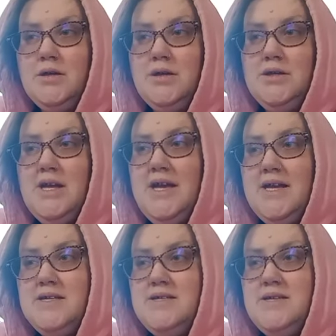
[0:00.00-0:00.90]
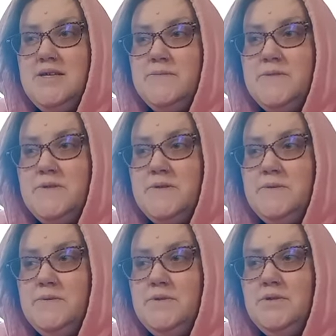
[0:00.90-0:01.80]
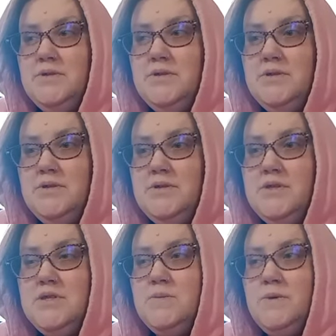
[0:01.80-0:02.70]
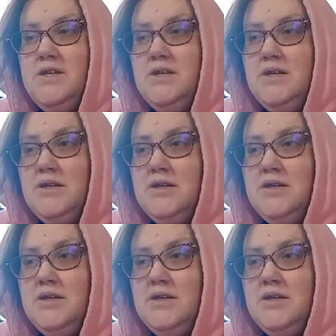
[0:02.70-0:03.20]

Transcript: Because I got to see him soon. This week.